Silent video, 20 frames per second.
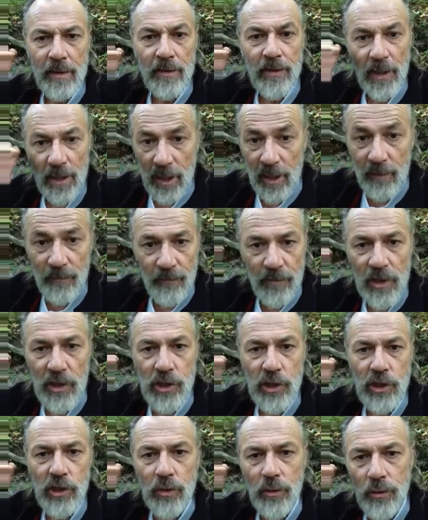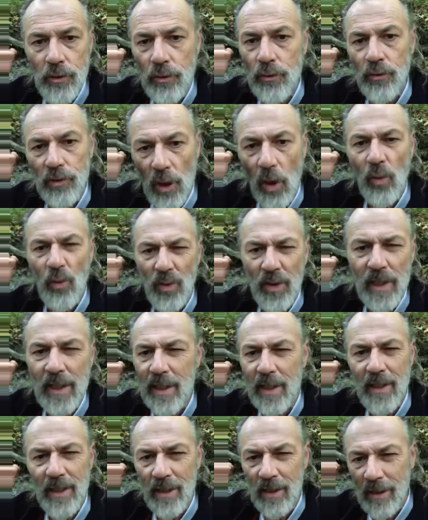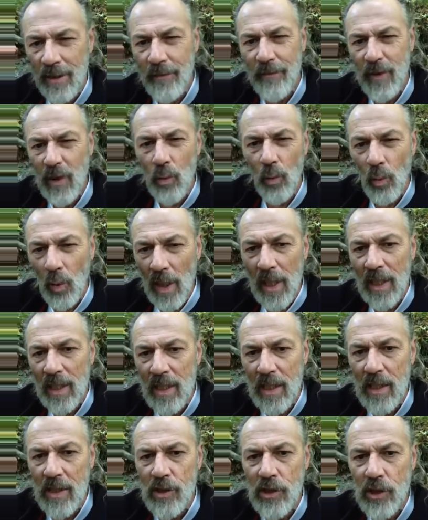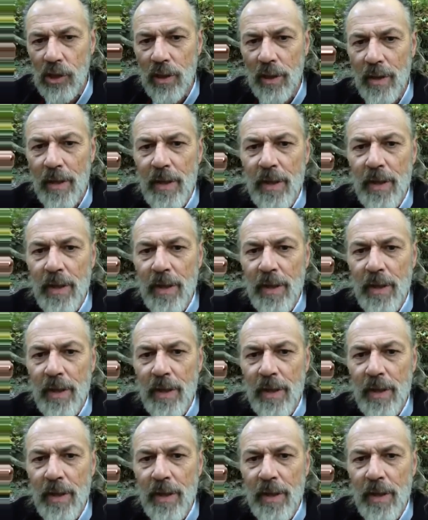That convince you don't need a living wage?